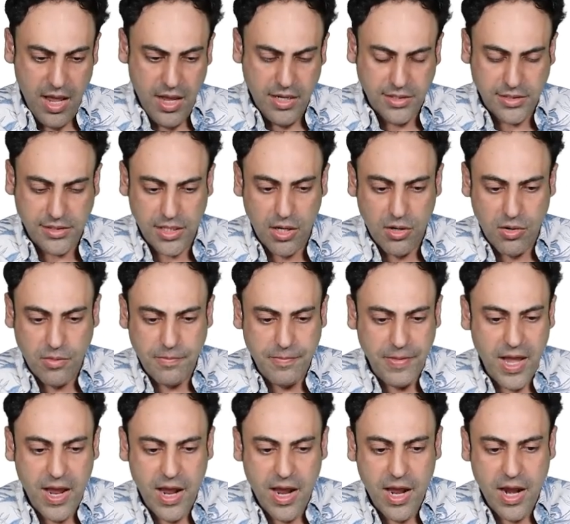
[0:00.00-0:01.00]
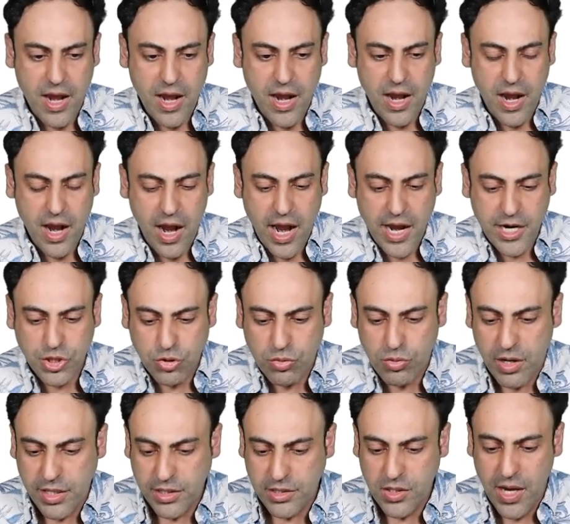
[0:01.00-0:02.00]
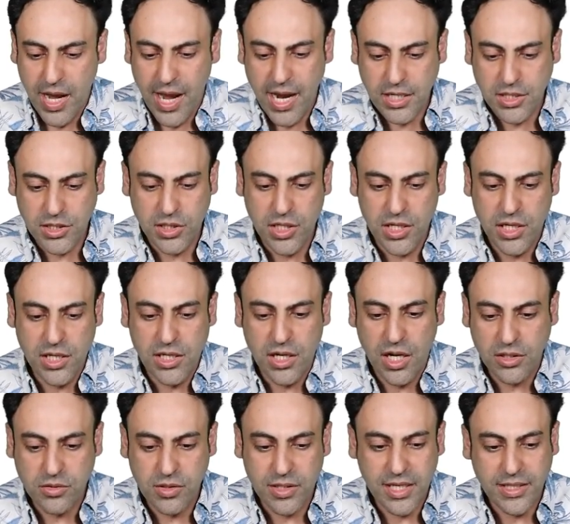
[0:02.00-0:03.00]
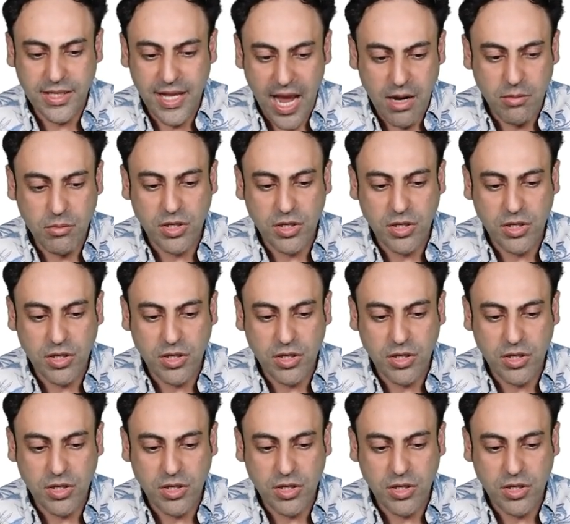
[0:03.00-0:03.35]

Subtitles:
So I try to actually not to get that